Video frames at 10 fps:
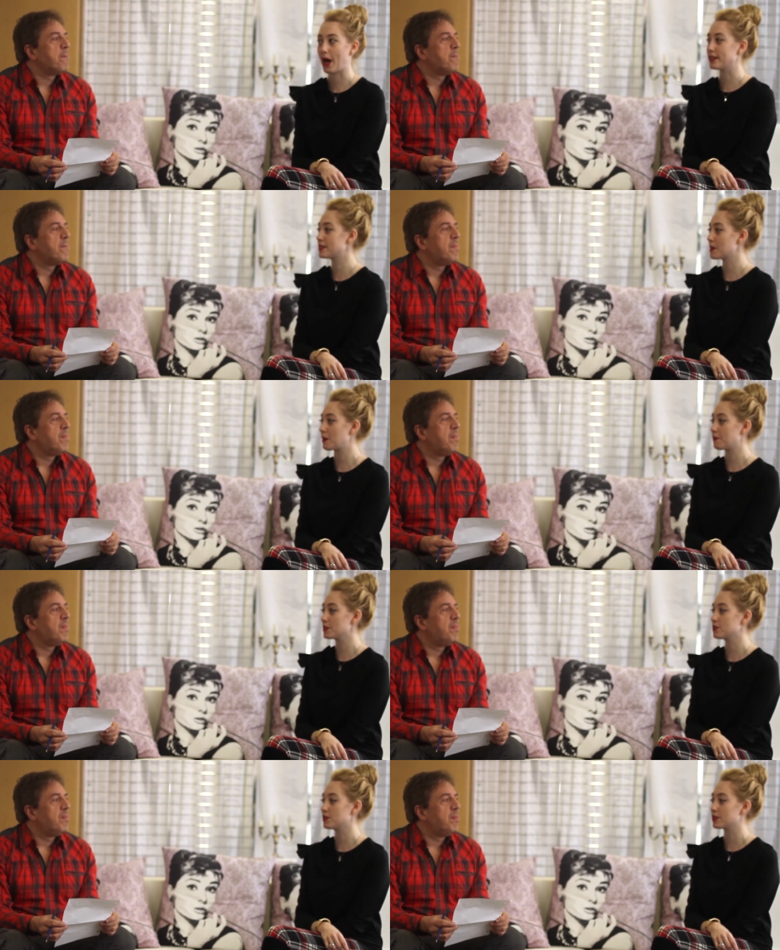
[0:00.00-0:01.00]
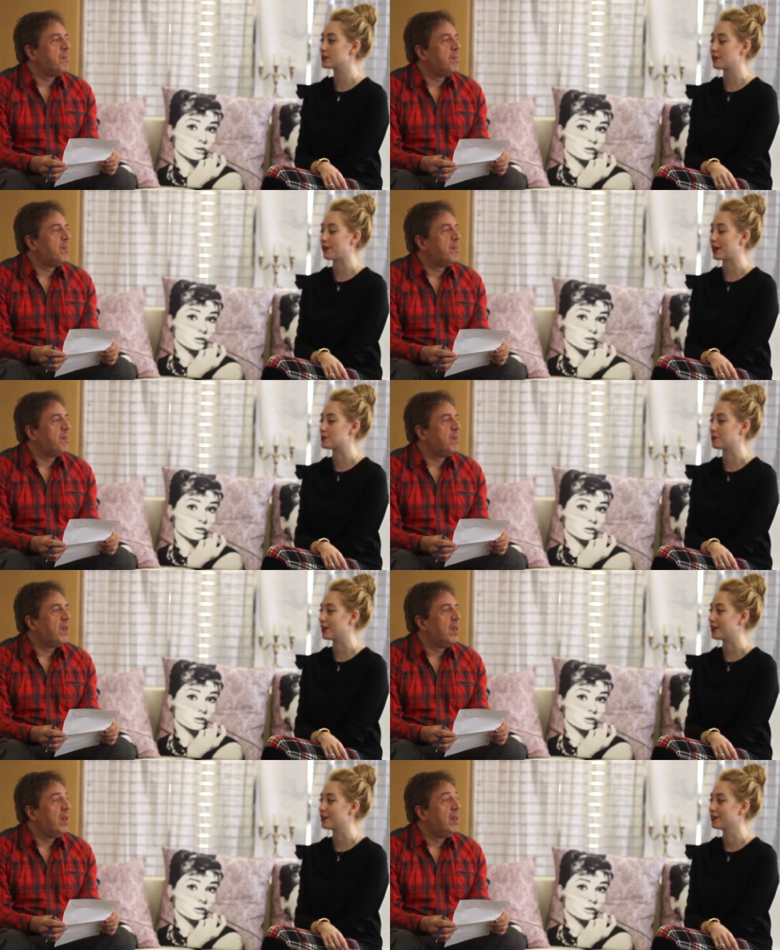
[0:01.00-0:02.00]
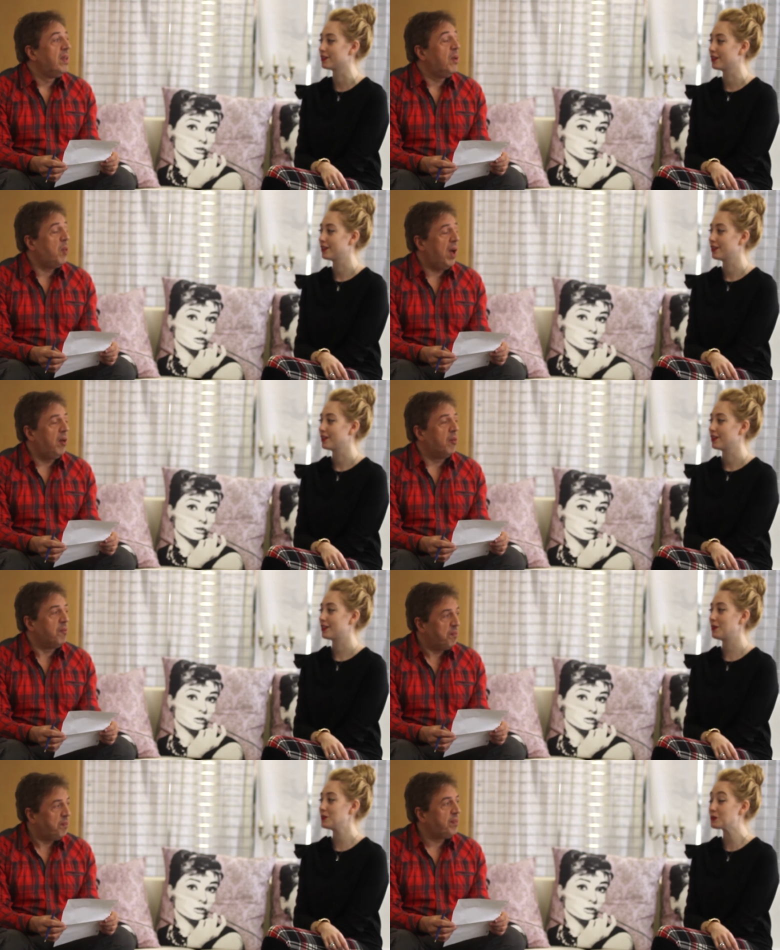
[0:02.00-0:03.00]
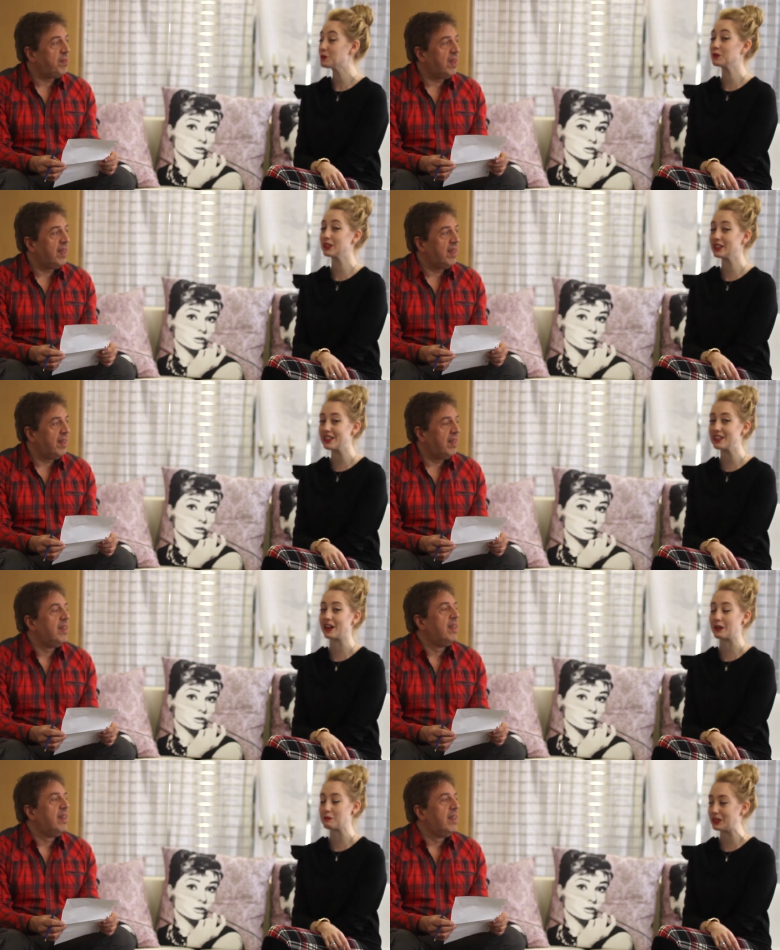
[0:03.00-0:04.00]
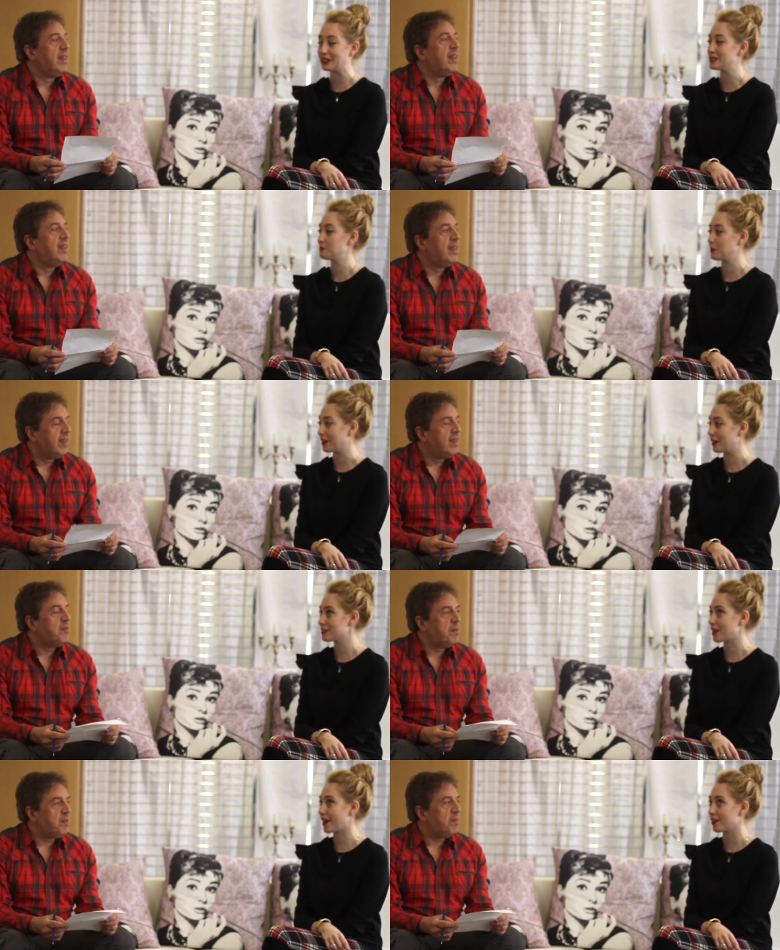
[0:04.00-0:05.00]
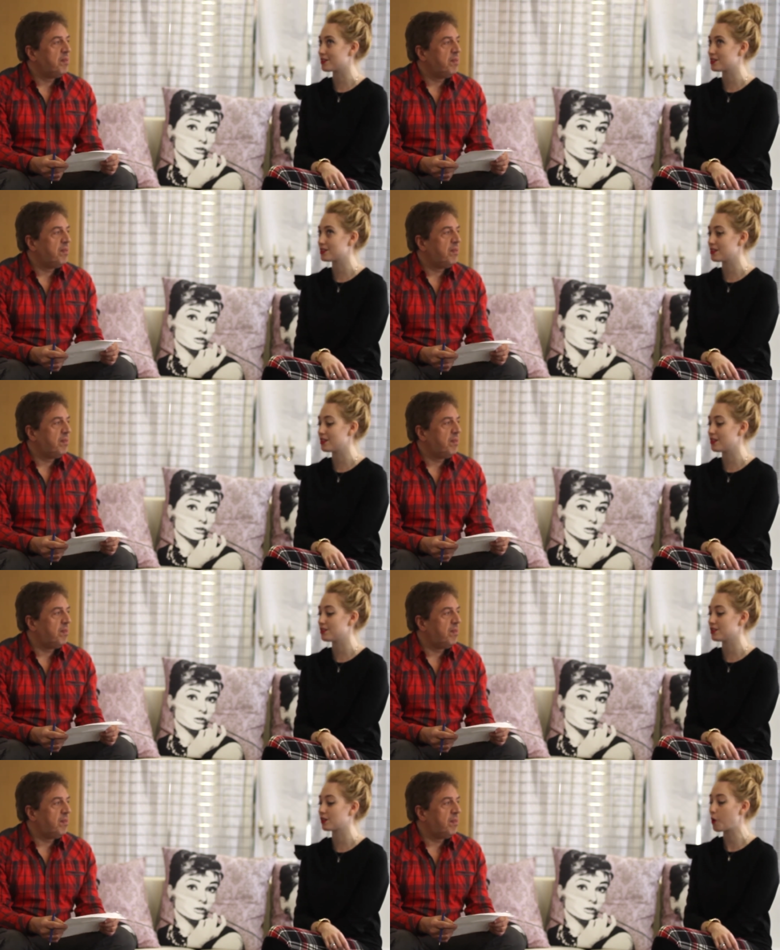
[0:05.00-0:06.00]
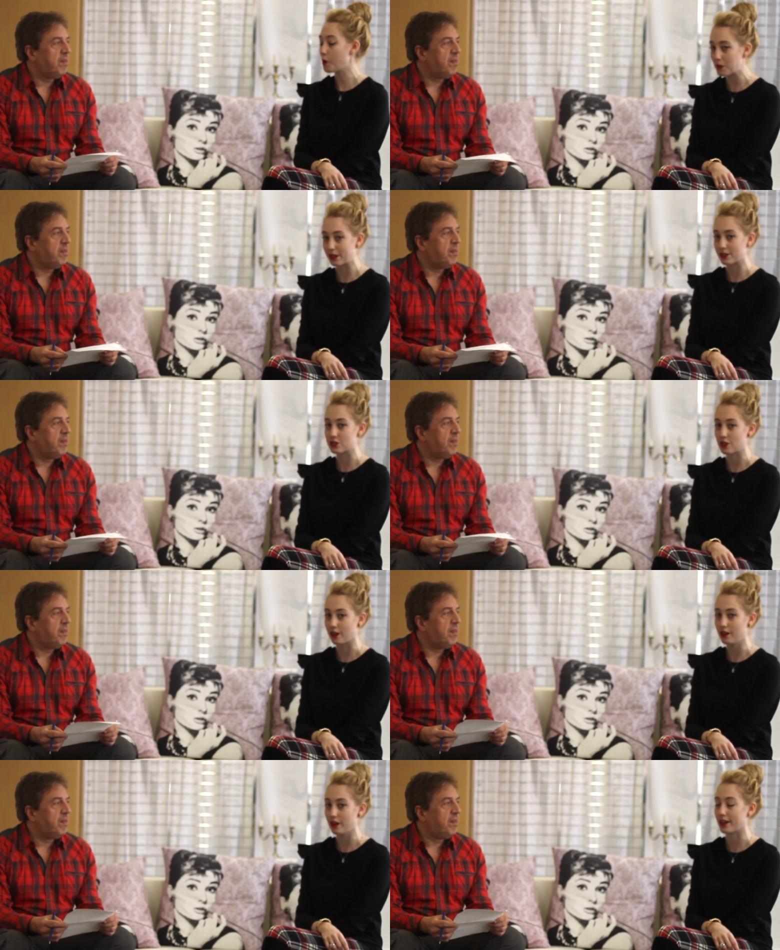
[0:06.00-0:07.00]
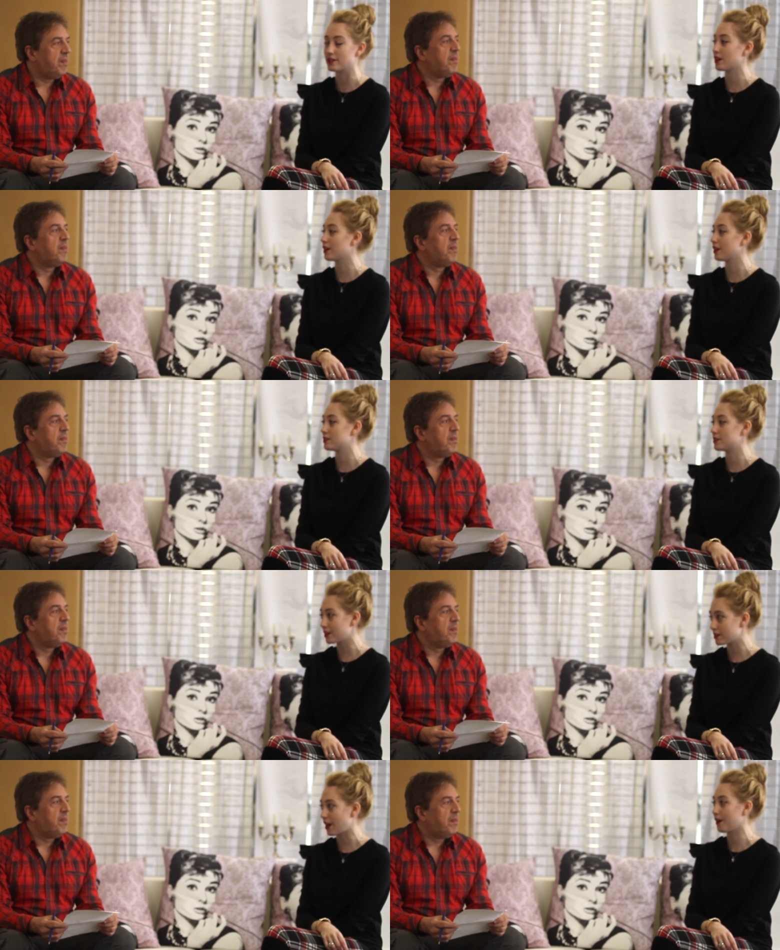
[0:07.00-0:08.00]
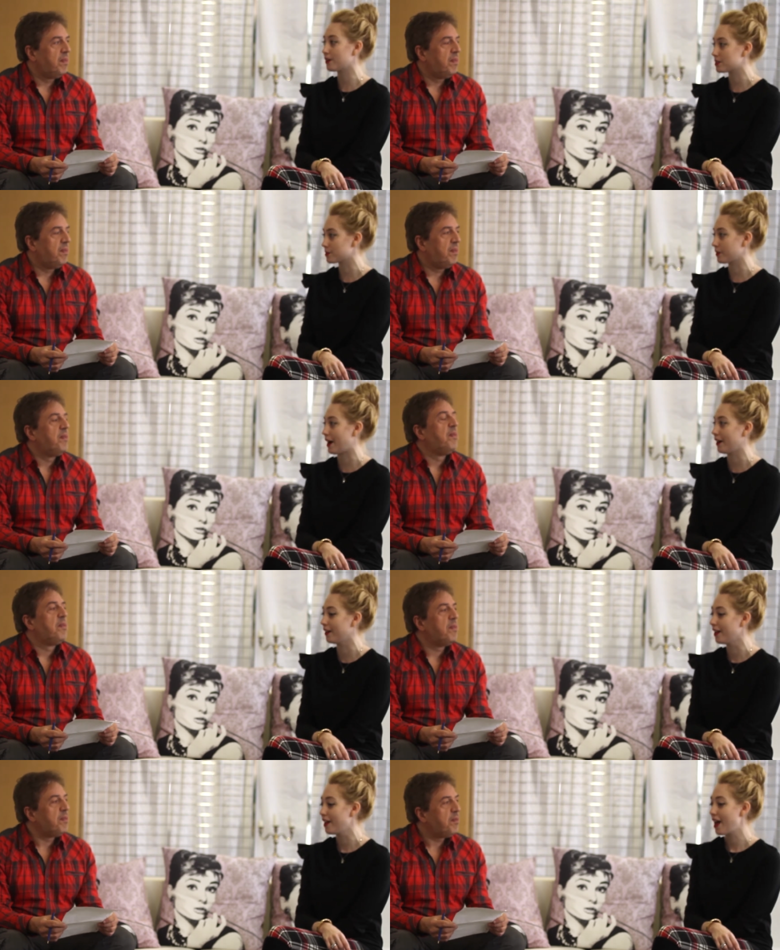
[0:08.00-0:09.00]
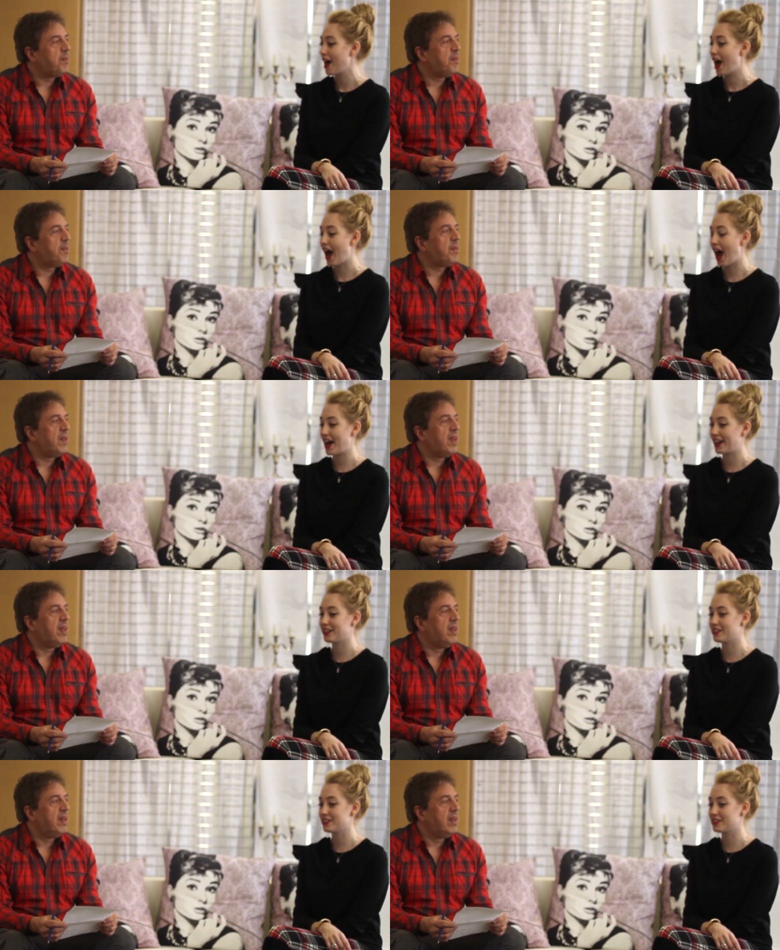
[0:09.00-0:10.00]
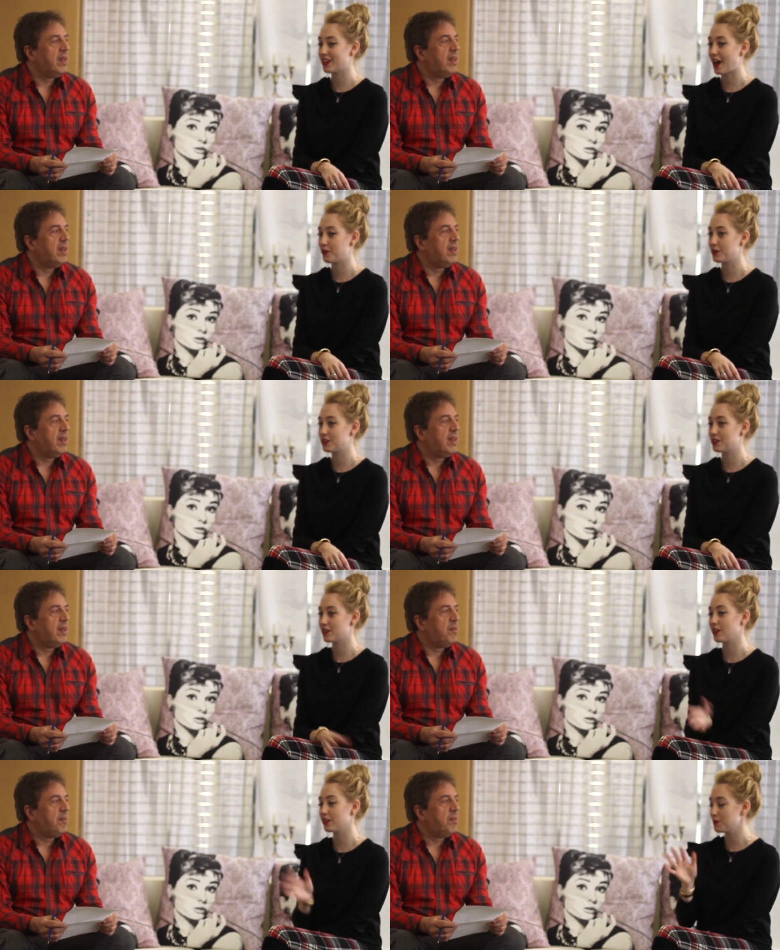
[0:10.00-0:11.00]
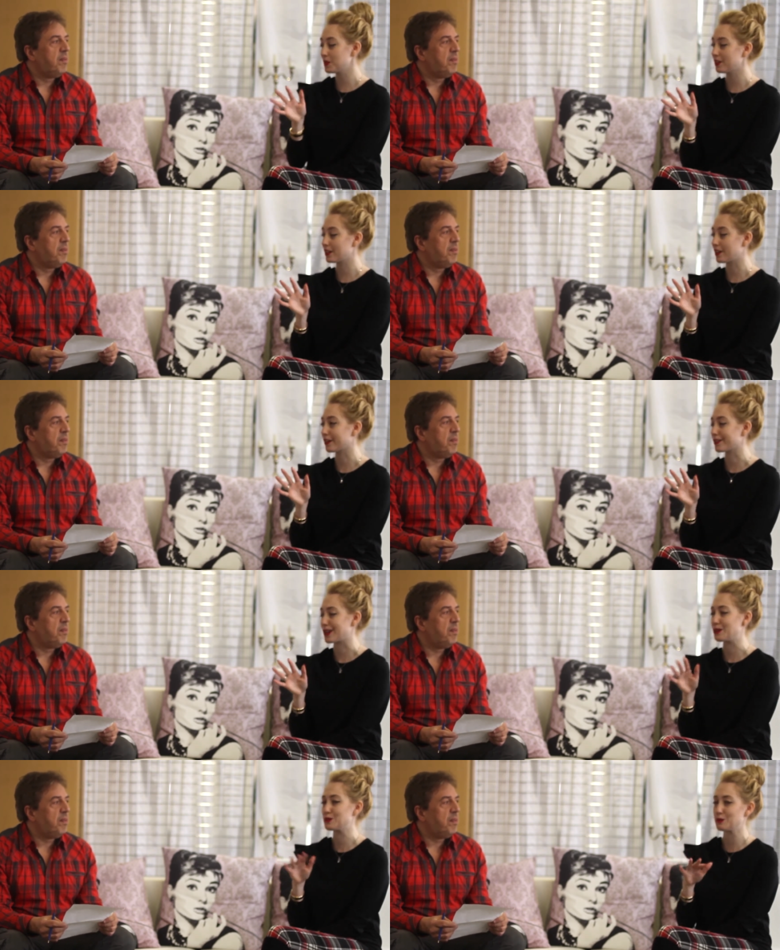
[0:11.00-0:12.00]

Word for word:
Speaker 1: I'd say my first New York City Fashion Week. Wow. That was a really incredible experience. I got to see the Nicole Miller show. I saw Zang Toi as well. And I was a little bit on the younger side. I was